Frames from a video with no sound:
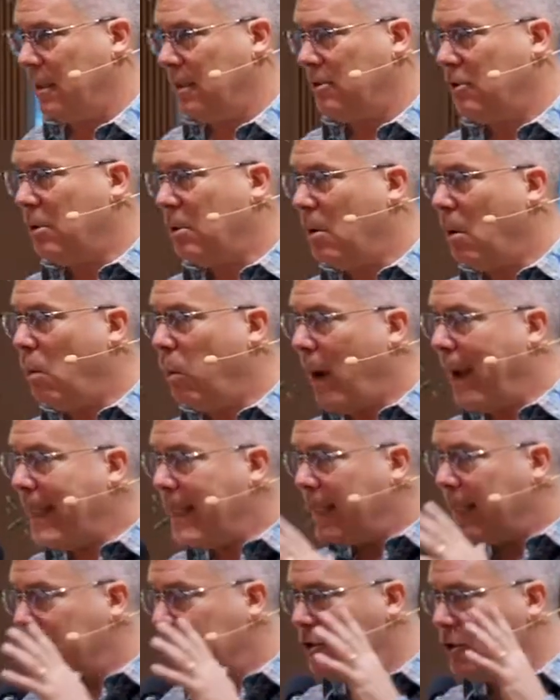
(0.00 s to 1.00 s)
to
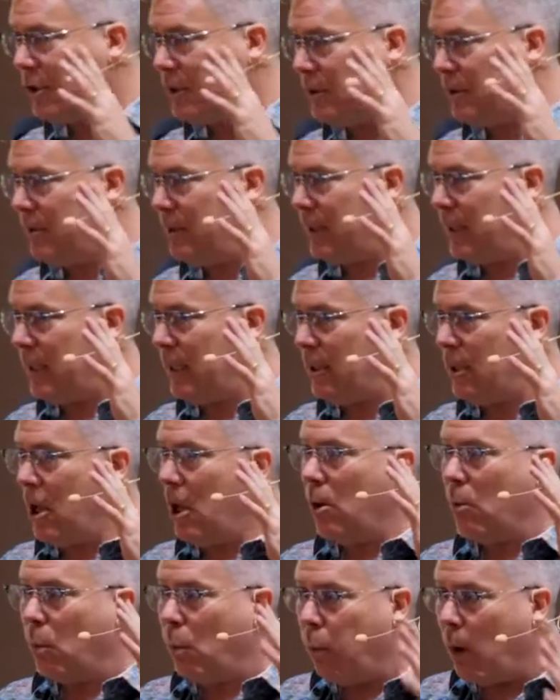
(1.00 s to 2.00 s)
awaken to the
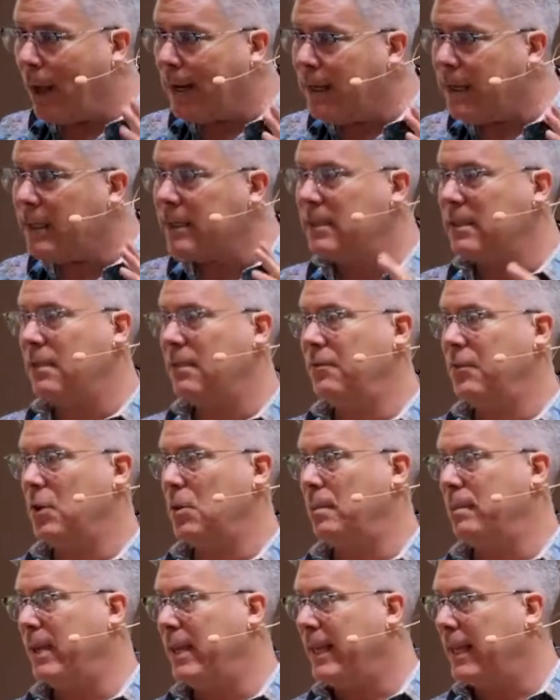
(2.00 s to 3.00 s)
oneness of your
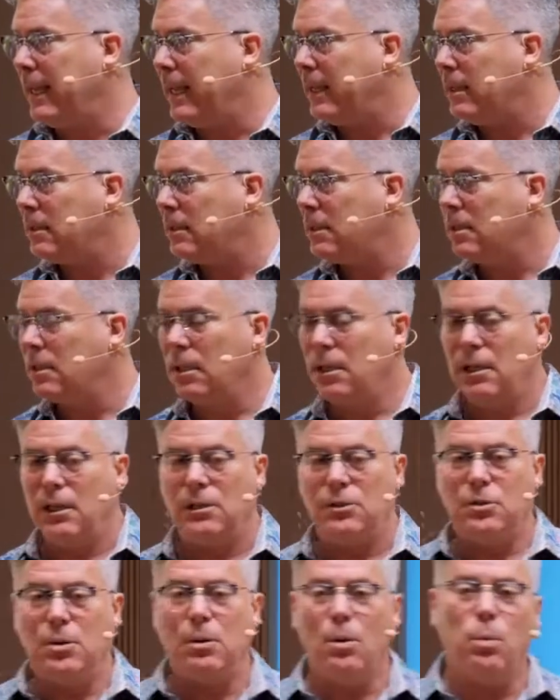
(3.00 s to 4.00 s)
being,
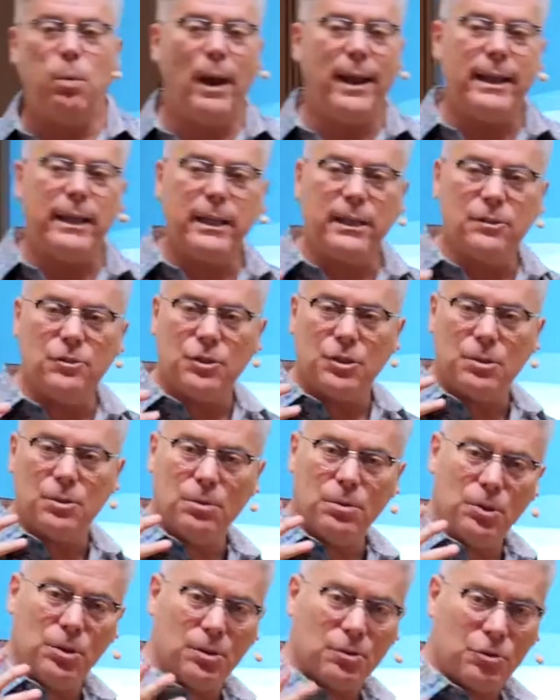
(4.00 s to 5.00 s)
to awaken
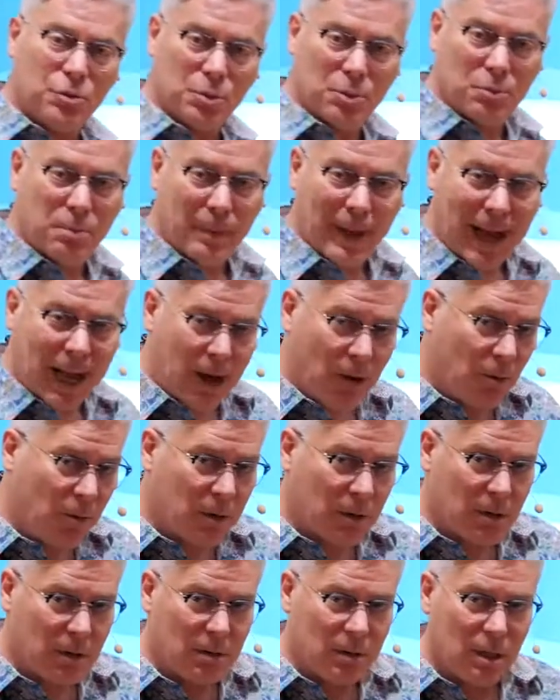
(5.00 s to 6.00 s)
to your true
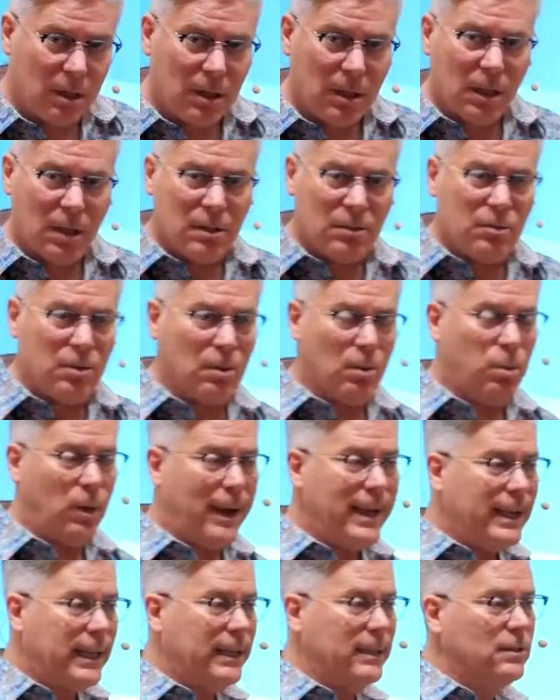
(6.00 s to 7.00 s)
power, to
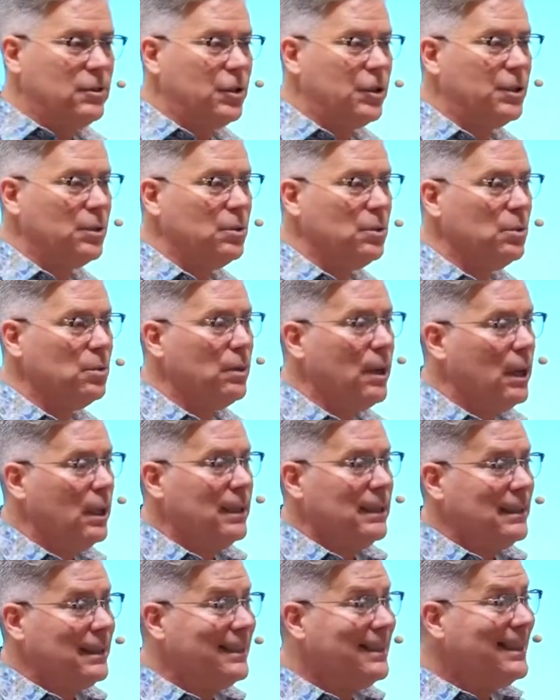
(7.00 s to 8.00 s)
awaken to
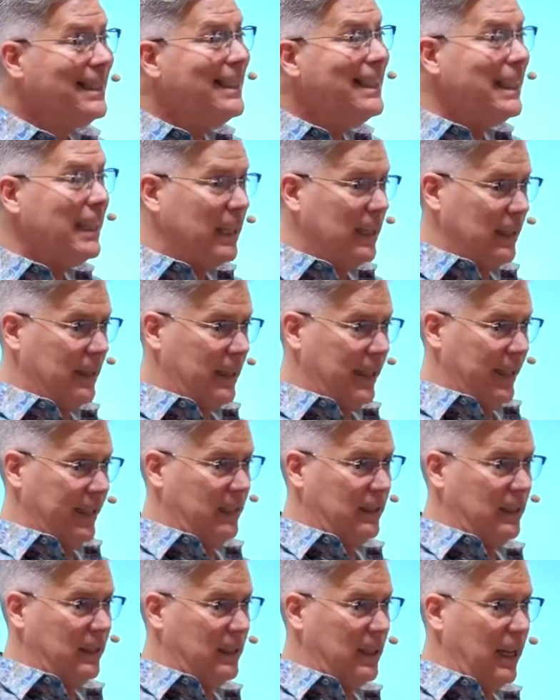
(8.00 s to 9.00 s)
seeing
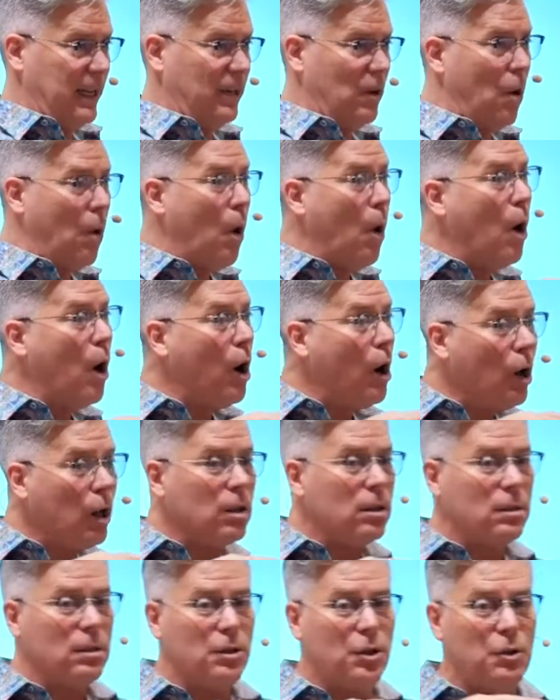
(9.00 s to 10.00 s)
this in
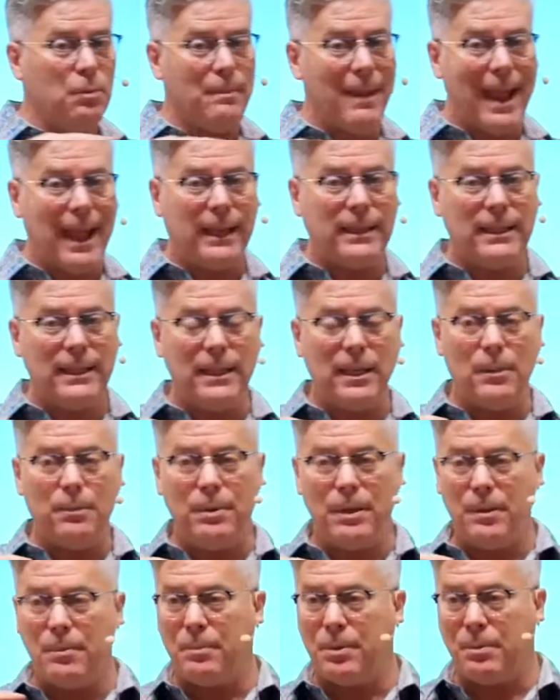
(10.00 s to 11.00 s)
all humanity,
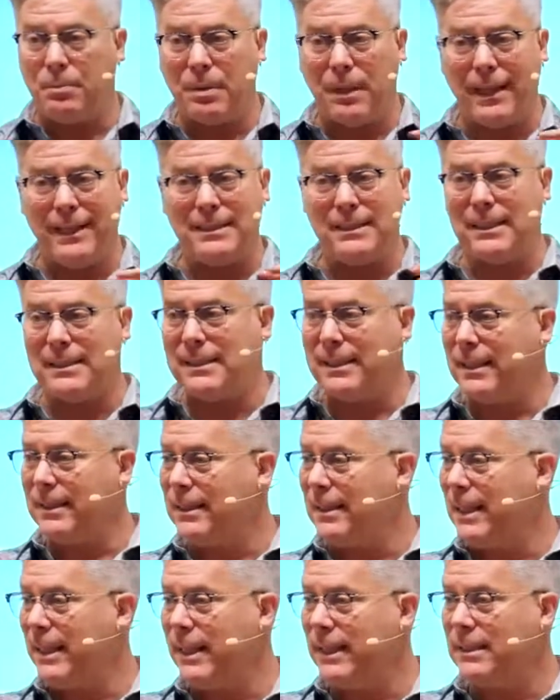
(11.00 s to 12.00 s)
people, places,
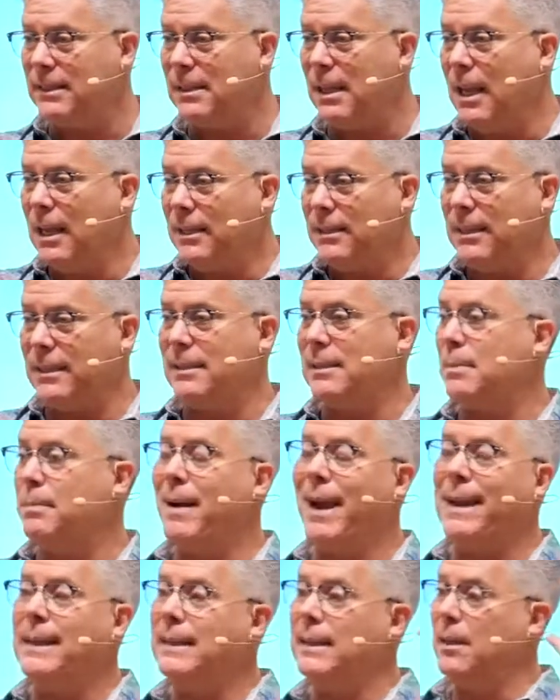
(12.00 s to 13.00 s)
and things,
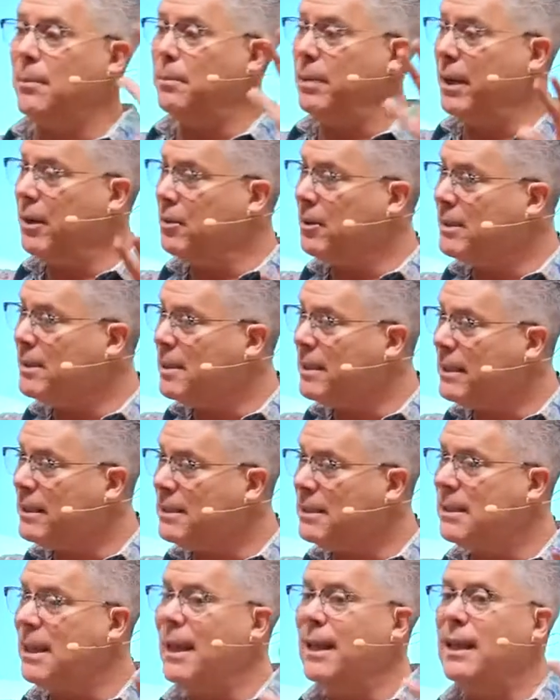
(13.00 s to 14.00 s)
despite the
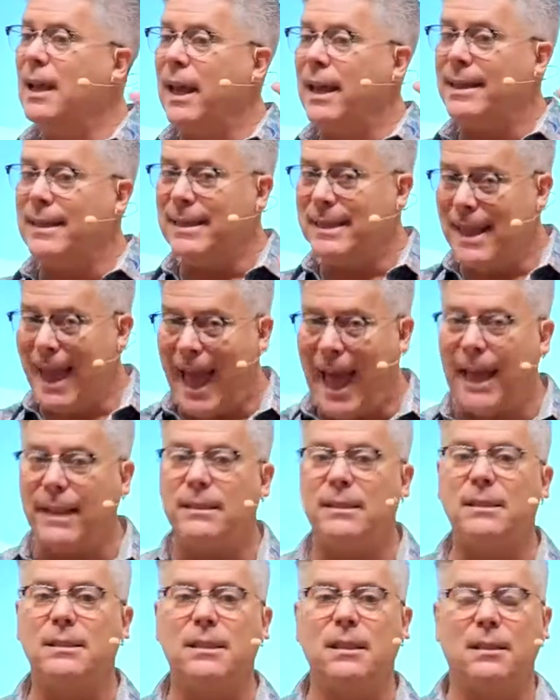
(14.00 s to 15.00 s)
appearances,
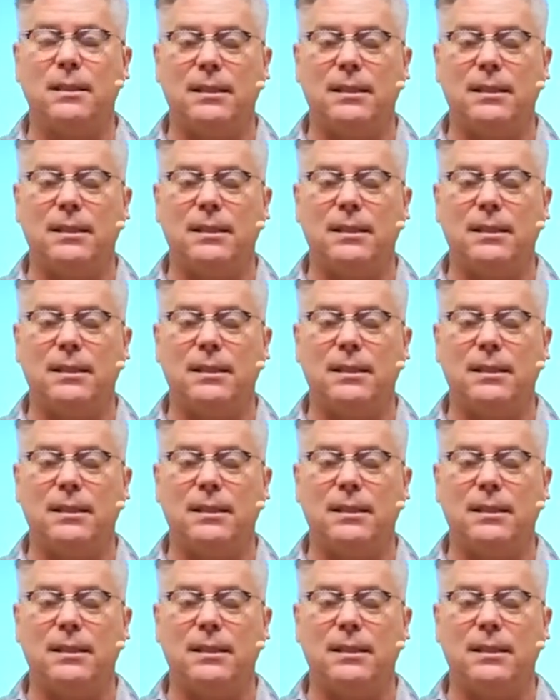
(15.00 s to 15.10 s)
that's